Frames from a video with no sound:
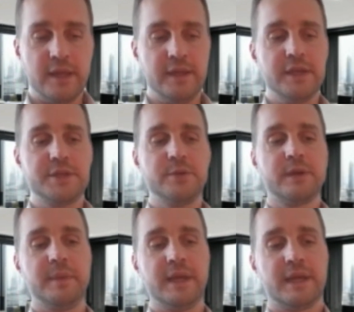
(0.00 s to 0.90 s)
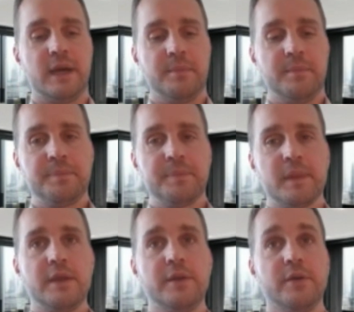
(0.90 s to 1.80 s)
The issue can become,
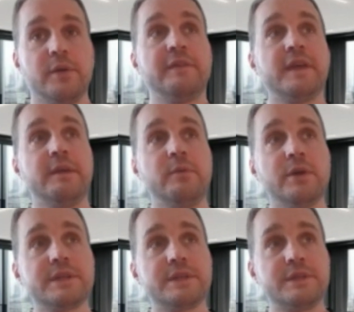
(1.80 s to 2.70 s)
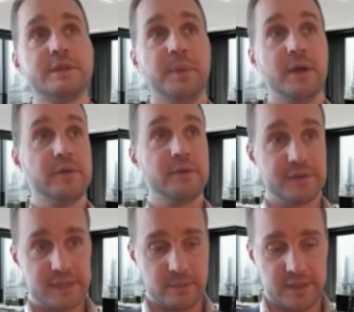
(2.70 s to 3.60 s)
if they want to build
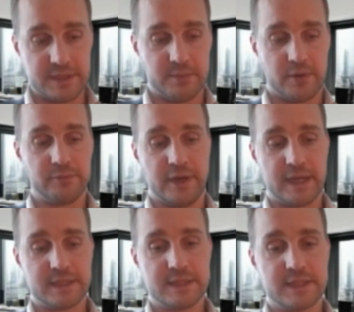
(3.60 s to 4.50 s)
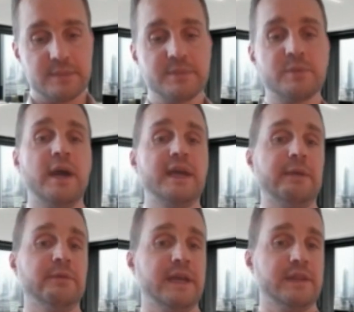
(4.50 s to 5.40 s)
some of these modern reactor systems, where
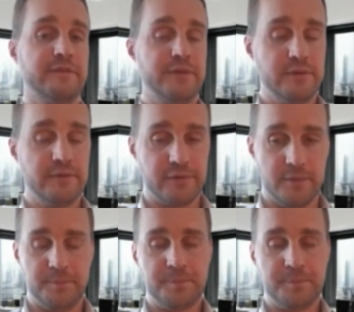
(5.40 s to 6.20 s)
they would get the fuel from.